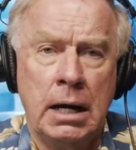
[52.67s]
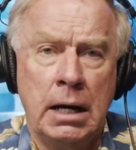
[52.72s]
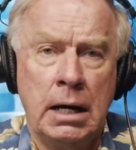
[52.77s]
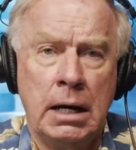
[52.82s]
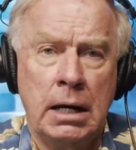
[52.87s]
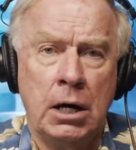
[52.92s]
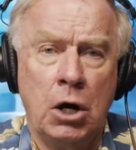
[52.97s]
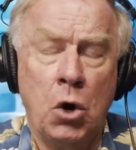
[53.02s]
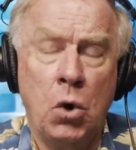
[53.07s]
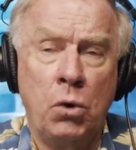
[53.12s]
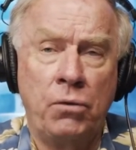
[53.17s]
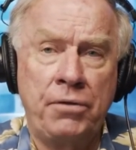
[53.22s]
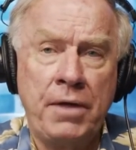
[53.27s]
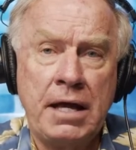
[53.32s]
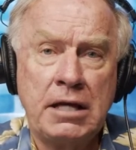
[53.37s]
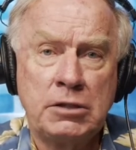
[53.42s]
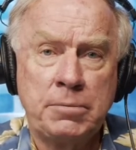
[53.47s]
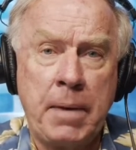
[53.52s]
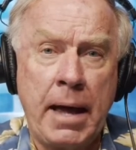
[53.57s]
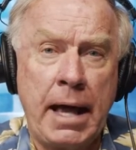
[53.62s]
old uh,
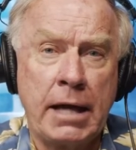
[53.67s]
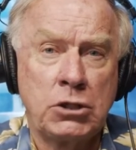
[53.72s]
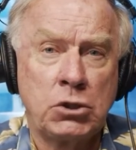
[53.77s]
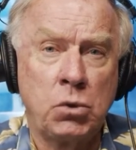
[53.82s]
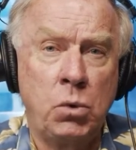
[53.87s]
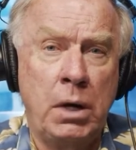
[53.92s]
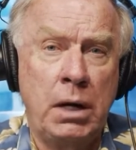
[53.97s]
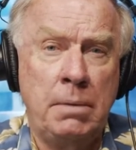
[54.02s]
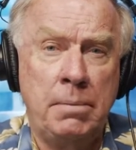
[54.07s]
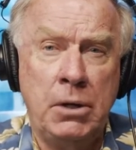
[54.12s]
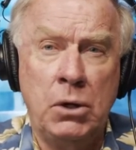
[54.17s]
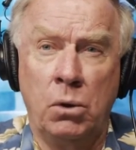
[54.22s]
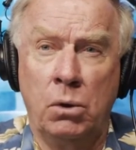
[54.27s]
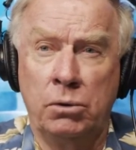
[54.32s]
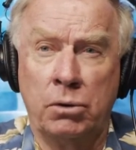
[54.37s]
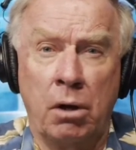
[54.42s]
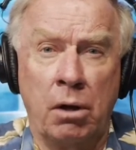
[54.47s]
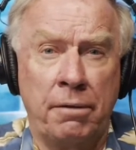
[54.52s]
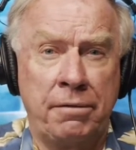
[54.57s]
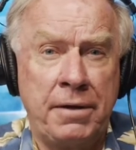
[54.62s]
things pass away.
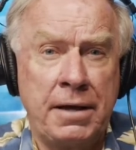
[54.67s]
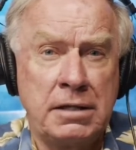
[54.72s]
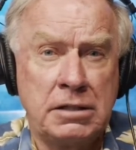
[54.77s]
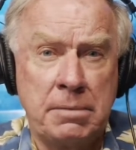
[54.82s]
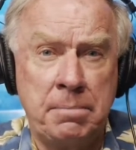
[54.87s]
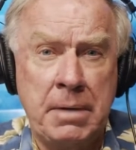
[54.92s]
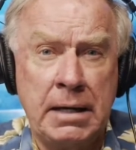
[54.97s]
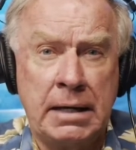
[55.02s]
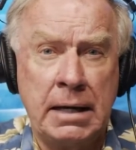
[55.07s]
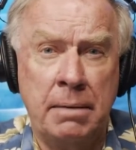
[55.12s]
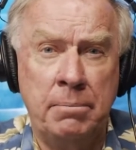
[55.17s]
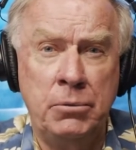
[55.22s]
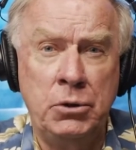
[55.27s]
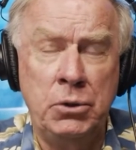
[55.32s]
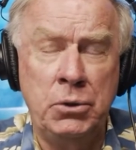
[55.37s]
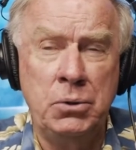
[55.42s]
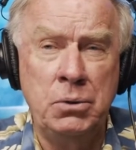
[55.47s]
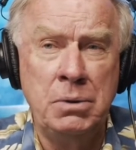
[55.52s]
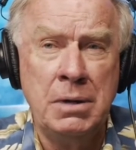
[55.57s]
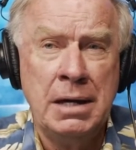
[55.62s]
Behold, all things have become
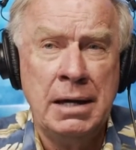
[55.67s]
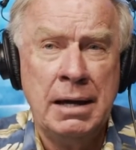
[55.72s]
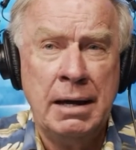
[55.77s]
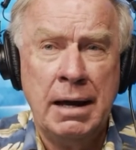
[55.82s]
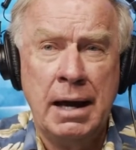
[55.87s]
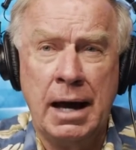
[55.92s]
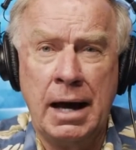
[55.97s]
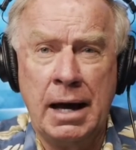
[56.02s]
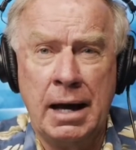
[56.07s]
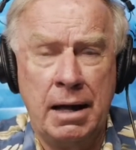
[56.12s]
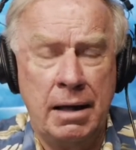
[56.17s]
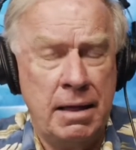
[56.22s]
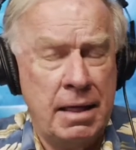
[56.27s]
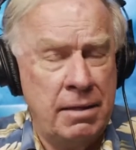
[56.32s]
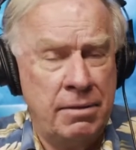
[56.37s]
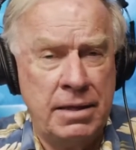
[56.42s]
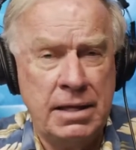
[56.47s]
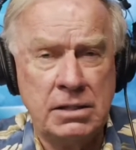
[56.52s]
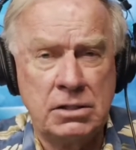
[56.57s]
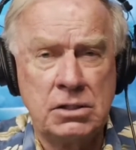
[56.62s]
new. Uh,
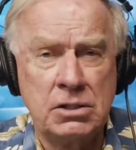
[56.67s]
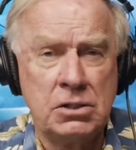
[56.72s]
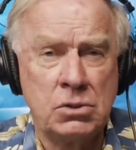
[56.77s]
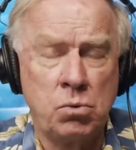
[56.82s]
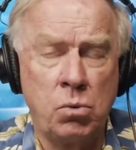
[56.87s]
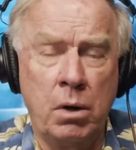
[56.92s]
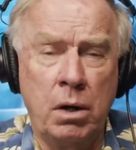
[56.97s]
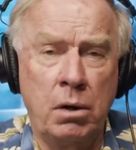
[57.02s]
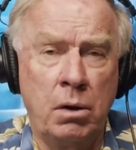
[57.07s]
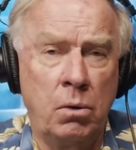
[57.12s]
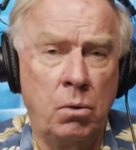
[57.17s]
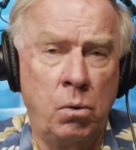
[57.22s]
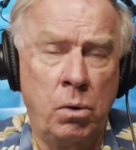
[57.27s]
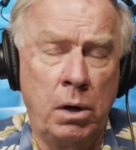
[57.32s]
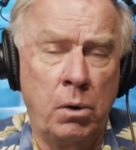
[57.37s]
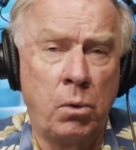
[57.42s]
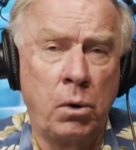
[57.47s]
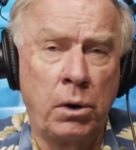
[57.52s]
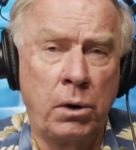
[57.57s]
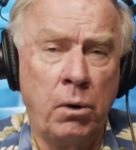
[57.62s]
this is where
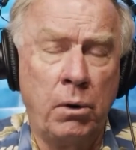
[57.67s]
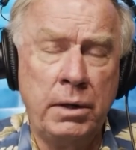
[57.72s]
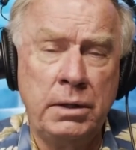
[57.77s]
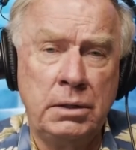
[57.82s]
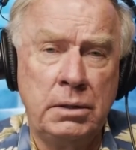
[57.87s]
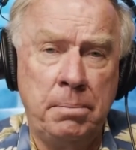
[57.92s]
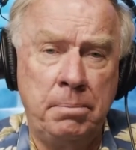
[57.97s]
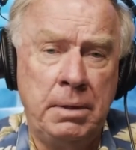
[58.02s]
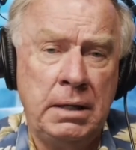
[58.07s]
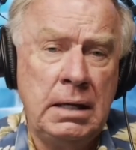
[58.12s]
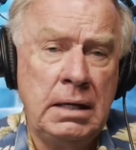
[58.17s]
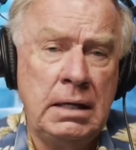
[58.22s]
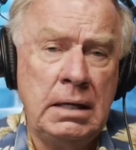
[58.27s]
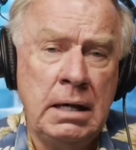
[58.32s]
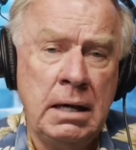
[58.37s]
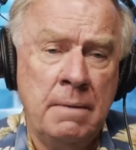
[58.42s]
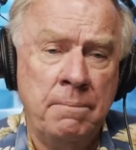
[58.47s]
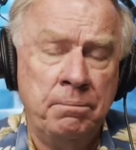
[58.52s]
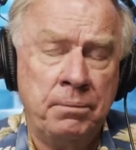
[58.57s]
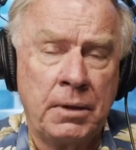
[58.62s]
where we're going to
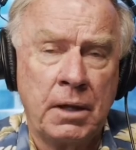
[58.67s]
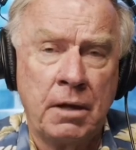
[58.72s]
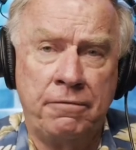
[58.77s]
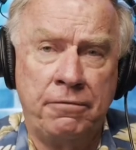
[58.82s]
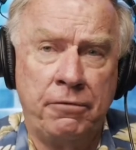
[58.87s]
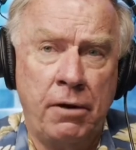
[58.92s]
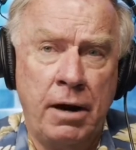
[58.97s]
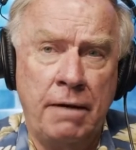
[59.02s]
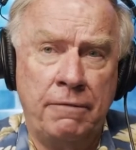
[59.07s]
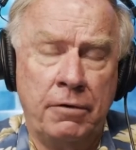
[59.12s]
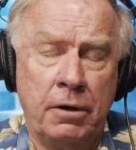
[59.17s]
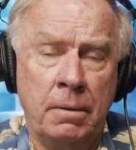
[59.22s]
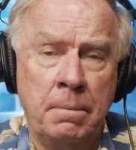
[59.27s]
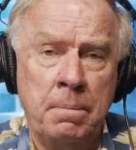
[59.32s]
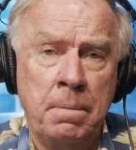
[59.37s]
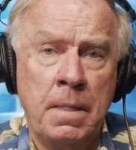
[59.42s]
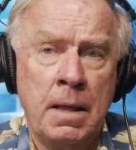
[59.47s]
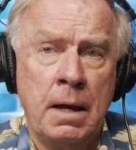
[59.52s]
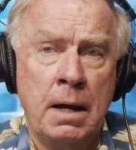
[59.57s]
be forever.